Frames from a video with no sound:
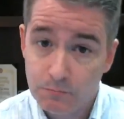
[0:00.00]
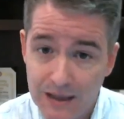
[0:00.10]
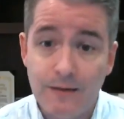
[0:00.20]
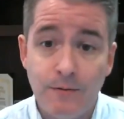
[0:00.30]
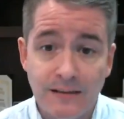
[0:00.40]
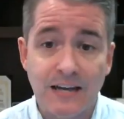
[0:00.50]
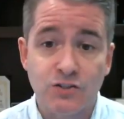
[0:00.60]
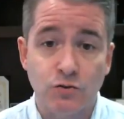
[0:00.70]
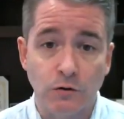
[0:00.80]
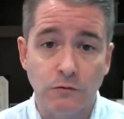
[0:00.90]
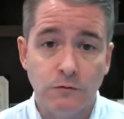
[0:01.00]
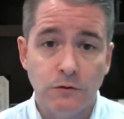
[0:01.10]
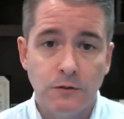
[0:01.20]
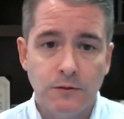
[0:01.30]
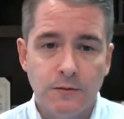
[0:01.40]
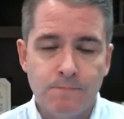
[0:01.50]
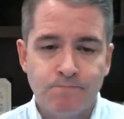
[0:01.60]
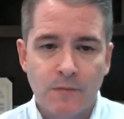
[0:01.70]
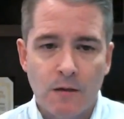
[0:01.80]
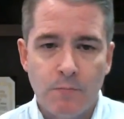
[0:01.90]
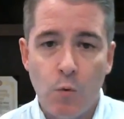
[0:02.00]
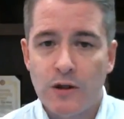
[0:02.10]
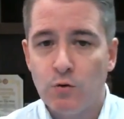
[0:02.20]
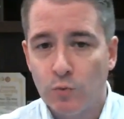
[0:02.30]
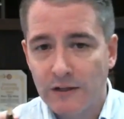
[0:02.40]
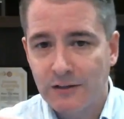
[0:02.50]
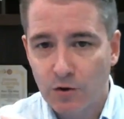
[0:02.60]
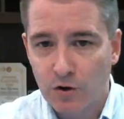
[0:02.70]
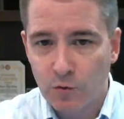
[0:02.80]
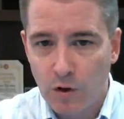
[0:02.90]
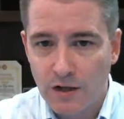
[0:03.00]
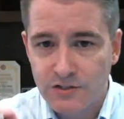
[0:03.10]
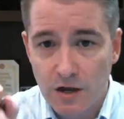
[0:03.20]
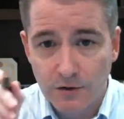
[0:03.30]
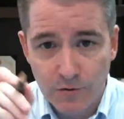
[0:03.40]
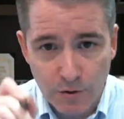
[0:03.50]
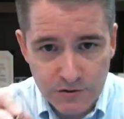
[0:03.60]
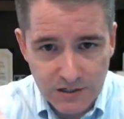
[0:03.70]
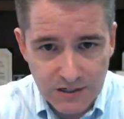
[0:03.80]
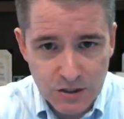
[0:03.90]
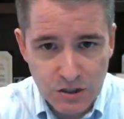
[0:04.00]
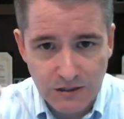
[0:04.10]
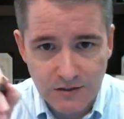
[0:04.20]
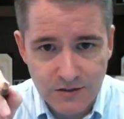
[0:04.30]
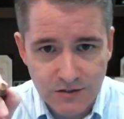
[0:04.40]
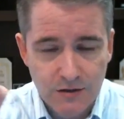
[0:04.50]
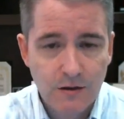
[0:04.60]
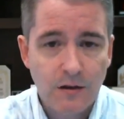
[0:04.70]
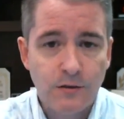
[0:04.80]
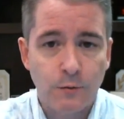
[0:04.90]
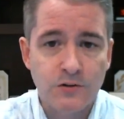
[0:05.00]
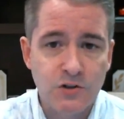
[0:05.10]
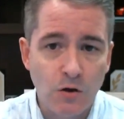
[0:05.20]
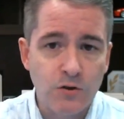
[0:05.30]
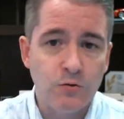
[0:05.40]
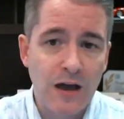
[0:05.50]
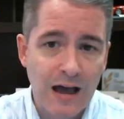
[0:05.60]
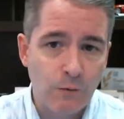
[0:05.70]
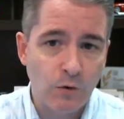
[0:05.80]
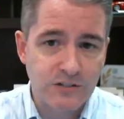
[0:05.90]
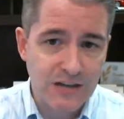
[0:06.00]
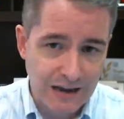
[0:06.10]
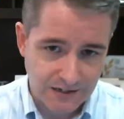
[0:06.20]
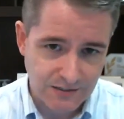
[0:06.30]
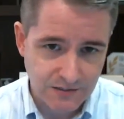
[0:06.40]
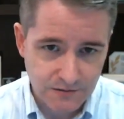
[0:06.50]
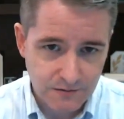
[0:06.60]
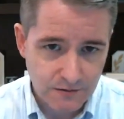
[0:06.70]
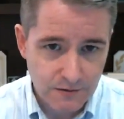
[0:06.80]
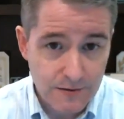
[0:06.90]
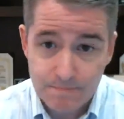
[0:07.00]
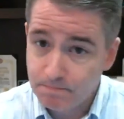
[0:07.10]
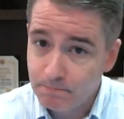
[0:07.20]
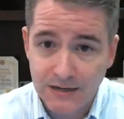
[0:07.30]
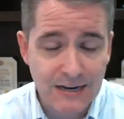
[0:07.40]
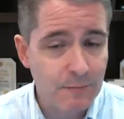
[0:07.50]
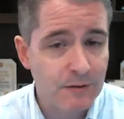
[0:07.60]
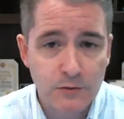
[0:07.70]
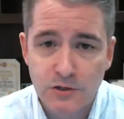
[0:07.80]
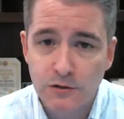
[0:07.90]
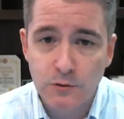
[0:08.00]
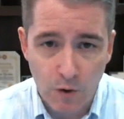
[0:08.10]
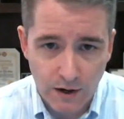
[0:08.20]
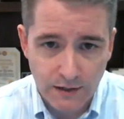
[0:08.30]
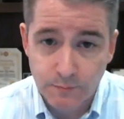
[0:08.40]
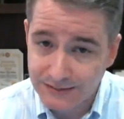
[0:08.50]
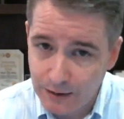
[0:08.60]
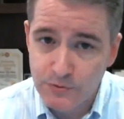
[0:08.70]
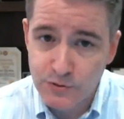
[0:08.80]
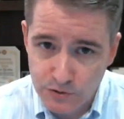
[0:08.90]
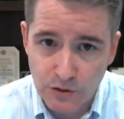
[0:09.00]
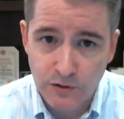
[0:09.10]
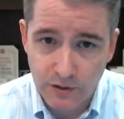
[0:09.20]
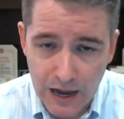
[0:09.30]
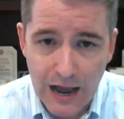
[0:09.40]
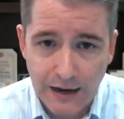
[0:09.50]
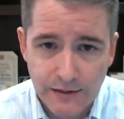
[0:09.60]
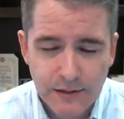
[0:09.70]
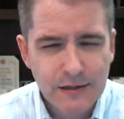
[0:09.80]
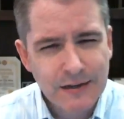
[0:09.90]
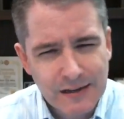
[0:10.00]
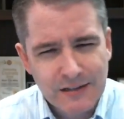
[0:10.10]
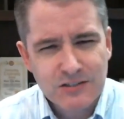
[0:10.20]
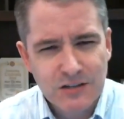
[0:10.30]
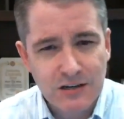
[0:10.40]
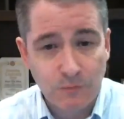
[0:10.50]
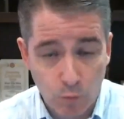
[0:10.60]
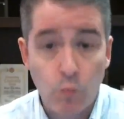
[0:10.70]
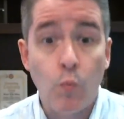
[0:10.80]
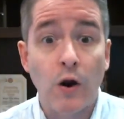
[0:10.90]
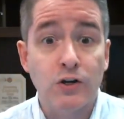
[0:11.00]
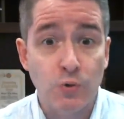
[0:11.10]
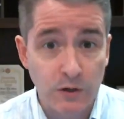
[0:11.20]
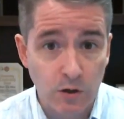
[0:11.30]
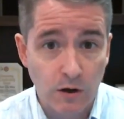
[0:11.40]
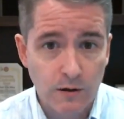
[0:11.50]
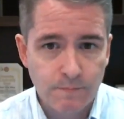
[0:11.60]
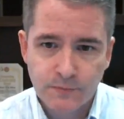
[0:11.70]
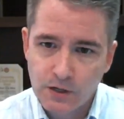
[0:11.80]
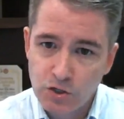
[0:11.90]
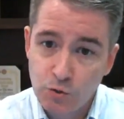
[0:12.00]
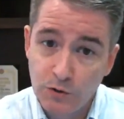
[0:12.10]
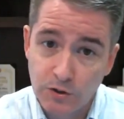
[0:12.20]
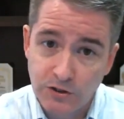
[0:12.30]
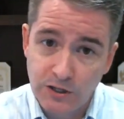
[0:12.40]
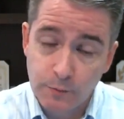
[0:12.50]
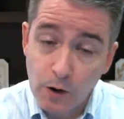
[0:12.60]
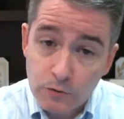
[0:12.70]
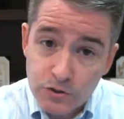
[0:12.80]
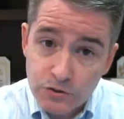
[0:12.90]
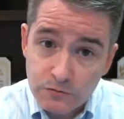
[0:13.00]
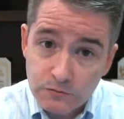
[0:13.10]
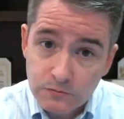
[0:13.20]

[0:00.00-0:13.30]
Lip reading: Maybe that's true. But what you really learned was, under those conditions, the result you got was X. Might not have been the result you wanted, but that was the result you got. Where should we look? Should we look at the approach?